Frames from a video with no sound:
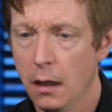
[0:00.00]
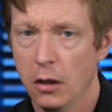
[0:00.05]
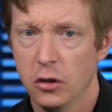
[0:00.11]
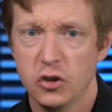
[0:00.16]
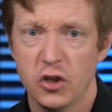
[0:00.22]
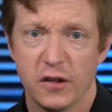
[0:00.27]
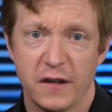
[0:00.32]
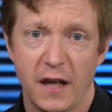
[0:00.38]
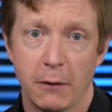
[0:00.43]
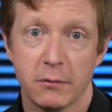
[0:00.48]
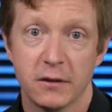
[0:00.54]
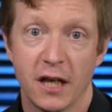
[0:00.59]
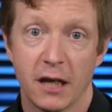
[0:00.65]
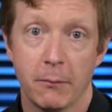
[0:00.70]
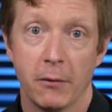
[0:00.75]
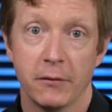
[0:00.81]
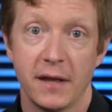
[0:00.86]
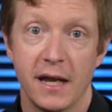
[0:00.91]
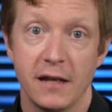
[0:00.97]
Just like we talked
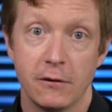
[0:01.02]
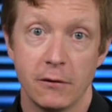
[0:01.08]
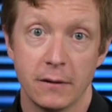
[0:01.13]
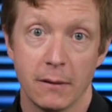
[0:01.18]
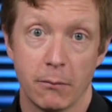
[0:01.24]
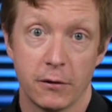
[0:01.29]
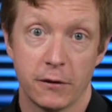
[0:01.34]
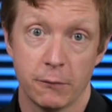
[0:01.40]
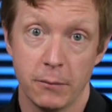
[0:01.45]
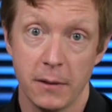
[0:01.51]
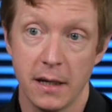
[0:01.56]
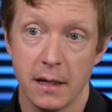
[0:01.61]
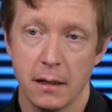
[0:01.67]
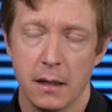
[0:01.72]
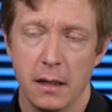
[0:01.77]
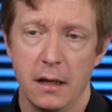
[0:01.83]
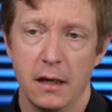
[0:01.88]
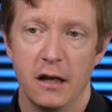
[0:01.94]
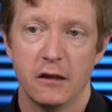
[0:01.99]
about the etude number three,
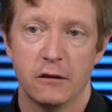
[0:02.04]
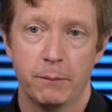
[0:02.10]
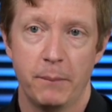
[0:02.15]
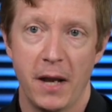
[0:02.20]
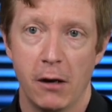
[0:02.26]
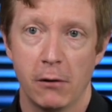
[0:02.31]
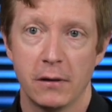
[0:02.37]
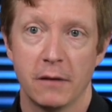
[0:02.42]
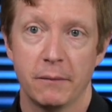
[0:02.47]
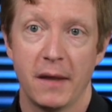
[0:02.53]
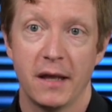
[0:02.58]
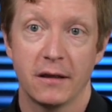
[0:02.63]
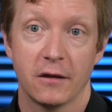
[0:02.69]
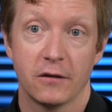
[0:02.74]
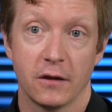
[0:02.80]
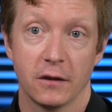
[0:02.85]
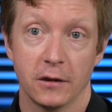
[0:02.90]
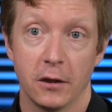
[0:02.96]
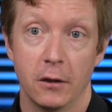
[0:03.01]
it's better to take
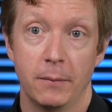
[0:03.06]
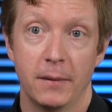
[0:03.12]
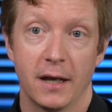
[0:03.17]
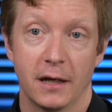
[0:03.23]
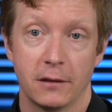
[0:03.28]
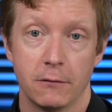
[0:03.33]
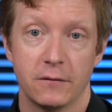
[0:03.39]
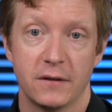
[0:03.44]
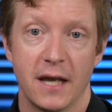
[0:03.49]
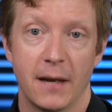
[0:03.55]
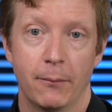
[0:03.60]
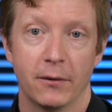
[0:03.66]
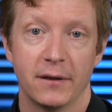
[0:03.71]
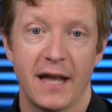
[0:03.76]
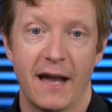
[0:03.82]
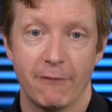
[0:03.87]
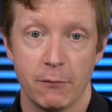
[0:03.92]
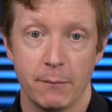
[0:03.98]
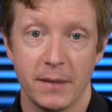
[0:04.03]
this a little bit under tempo and
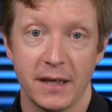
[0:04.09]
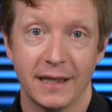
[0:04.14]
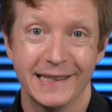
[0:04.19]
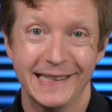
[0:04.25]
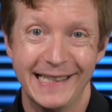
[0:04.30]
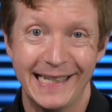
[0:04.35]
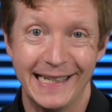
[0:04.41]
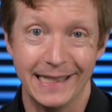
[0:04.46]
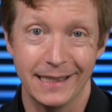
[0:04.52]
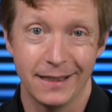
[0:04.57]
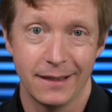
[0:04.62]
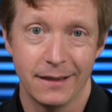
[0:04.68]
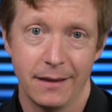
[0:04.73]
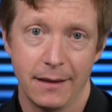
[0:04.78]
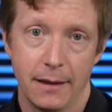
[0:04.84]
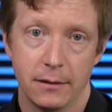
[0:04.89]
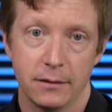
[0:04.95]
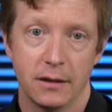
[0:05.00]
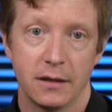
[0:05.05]
have it be clean
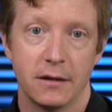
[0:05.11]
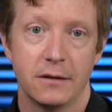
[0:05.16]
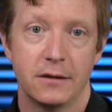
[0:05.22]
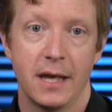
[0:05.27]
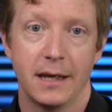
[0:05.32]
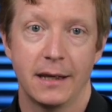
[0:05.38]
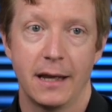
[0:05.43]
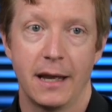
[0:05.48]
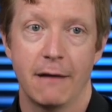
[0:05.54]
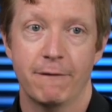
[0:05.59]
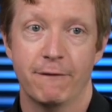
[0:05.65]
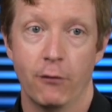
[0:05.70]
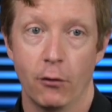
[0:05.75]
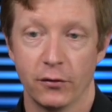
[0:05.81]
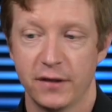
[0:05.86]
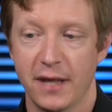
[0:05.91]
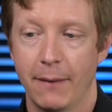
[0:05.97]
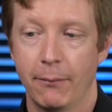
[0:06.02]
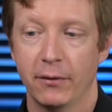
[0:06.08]
than to take it at
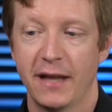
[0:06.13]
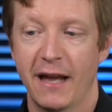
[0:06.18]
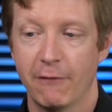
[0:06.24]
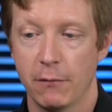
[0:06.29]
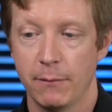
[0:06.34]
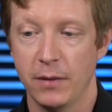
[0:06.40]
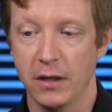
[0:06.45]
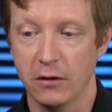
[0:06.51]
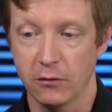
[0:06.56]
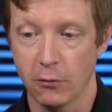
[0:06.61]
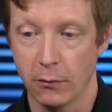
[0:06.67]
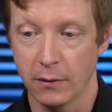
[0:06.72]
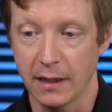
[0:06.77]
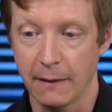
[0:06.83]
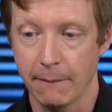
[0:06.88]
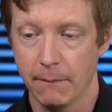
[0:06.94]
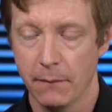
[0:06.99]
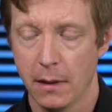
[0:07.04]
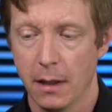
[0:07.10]
full tempo and have it be dirty.